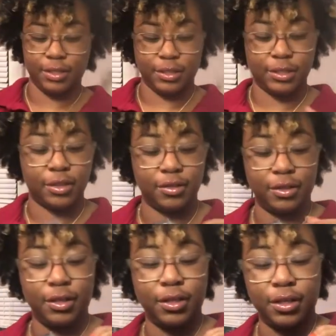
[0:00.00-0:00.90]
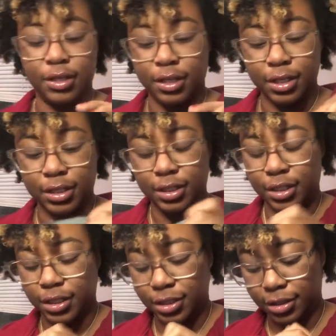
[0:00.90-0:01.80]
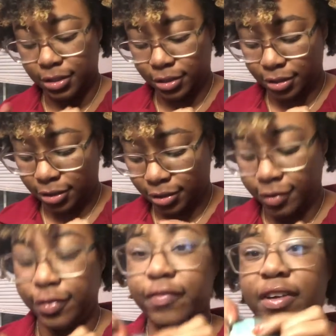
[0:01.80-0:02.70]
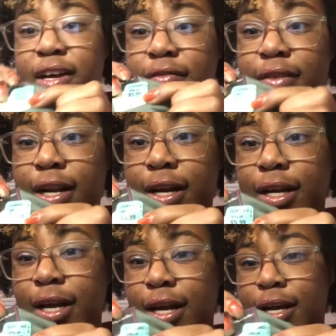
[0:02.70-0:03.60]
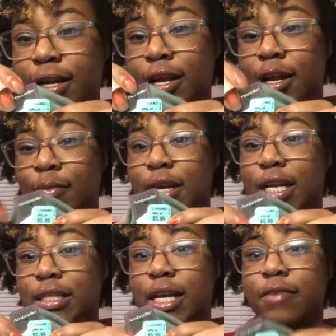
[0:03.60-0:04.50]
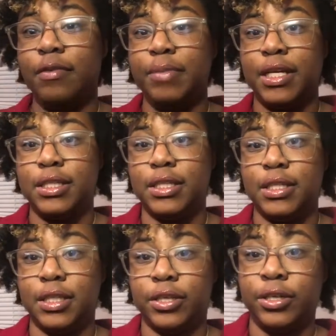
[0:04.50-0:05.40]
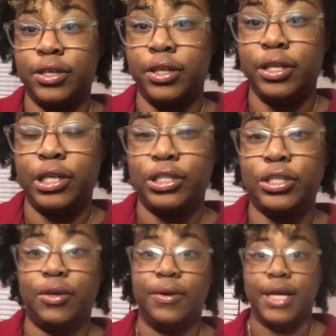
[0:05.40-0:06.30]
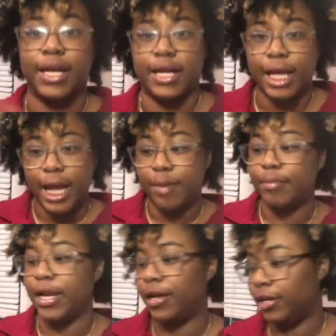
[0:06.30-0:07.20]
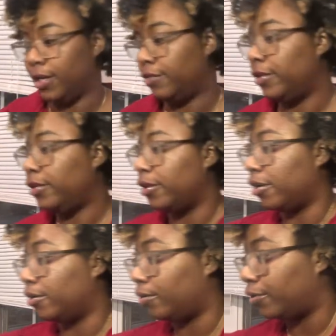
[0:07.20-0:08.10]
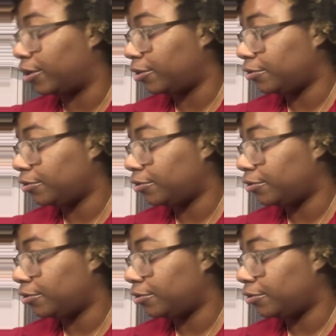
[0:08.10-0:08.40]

So this is $5.99. It doesn't have a pink sticker, so it came down even lower.